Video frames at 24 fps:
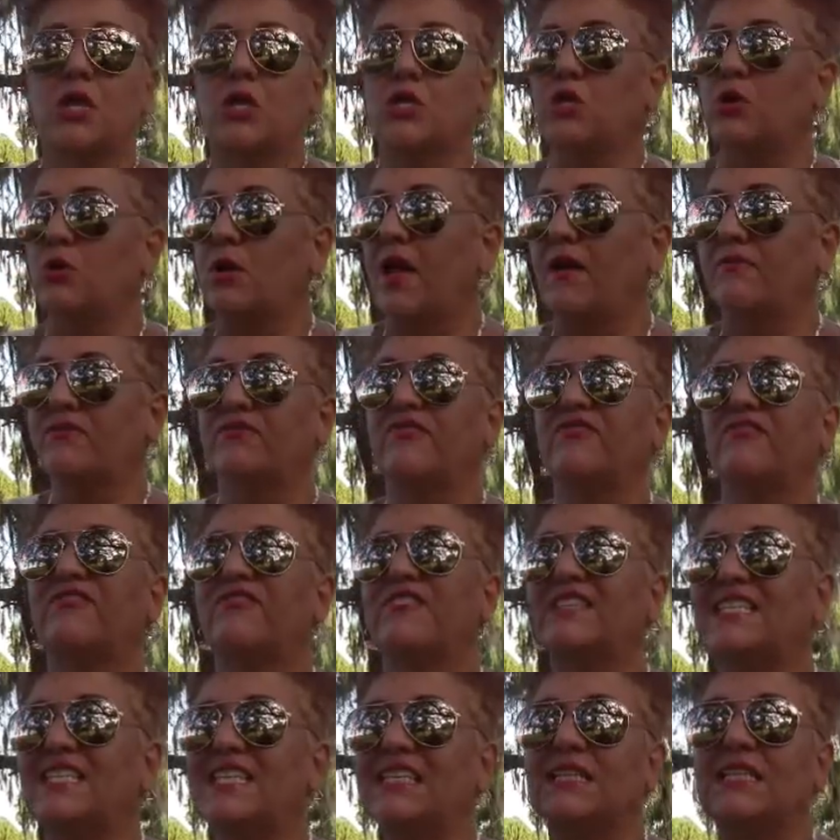you don't have to
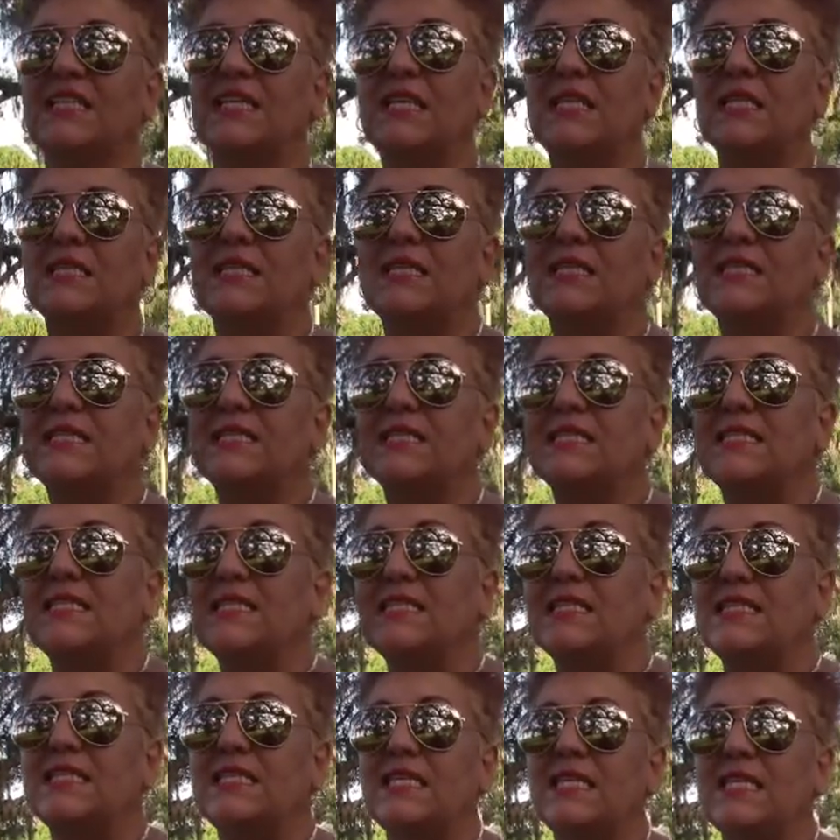physically
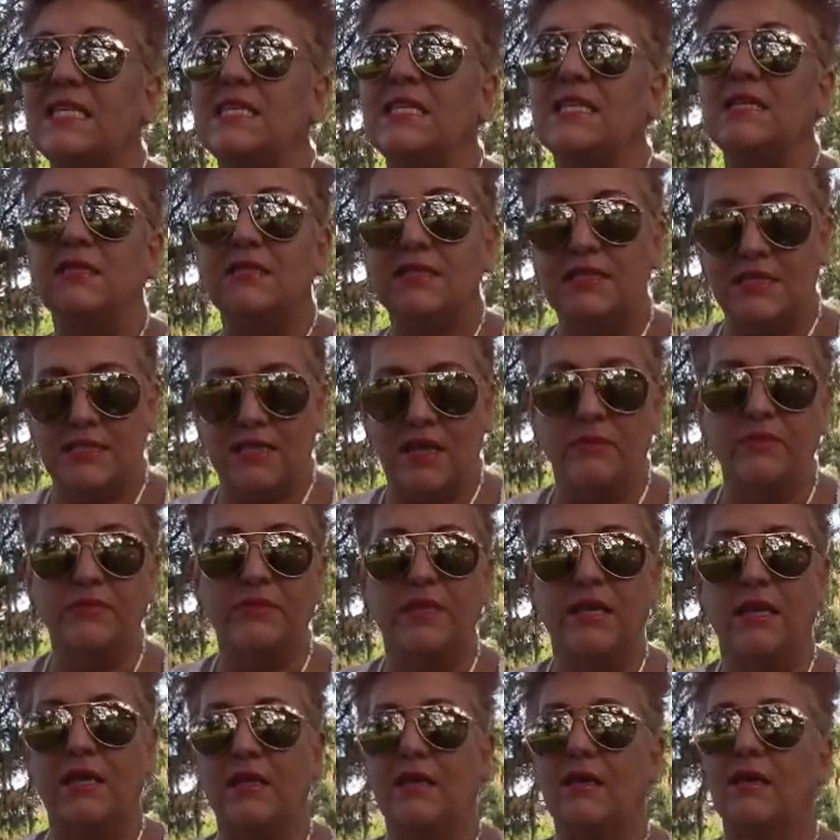see
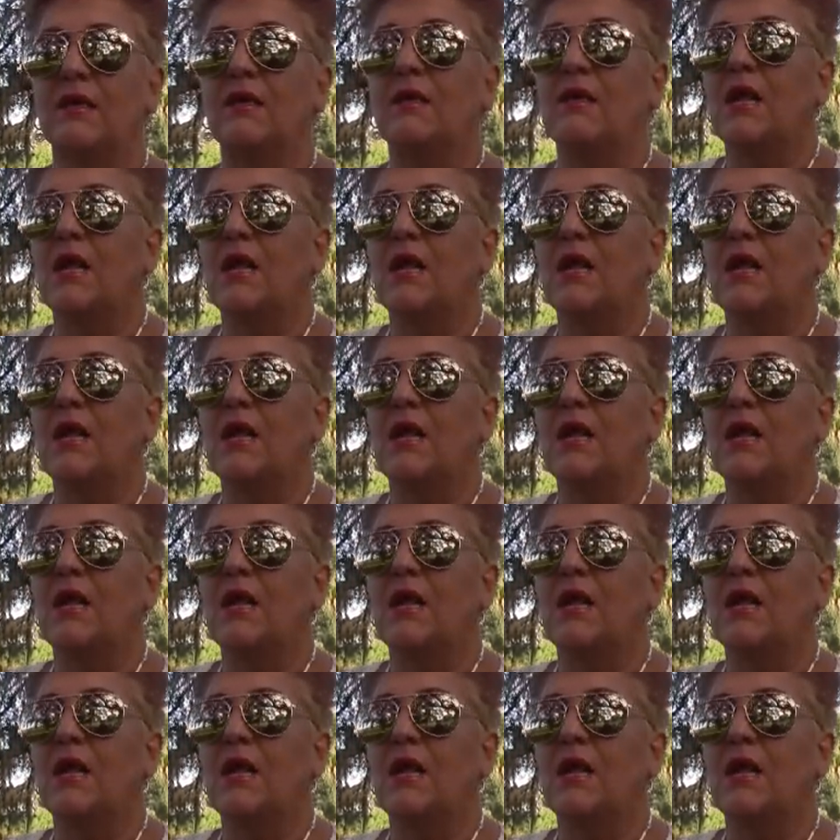something.